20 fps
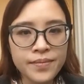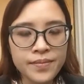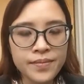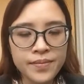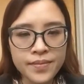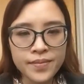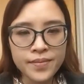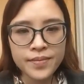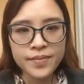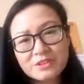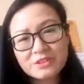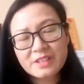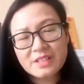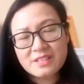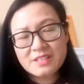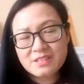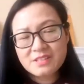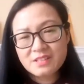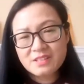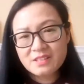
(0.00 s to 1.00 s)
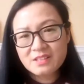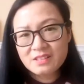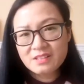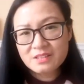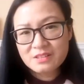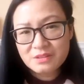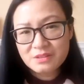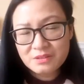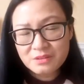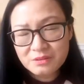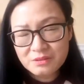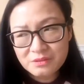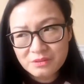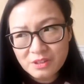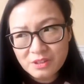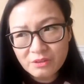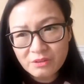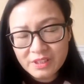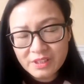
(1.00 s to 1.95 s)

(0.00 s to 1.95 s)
Would you also consider to go